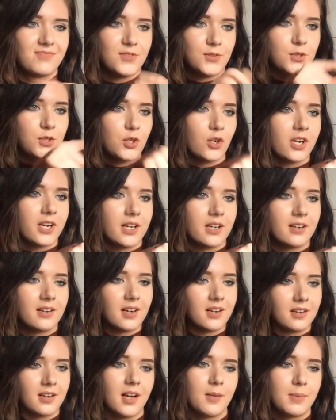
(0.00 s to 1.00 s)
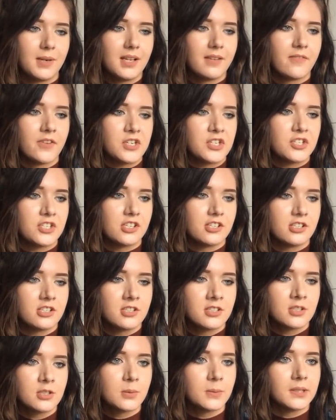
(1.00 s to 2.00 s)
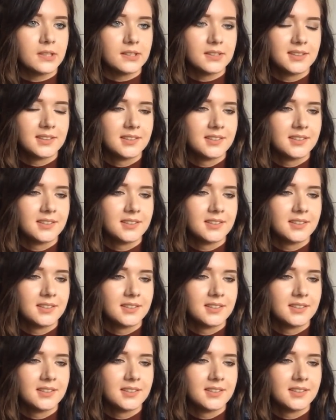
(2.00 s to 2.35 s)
You got it. I believe in you, dude. You can do it.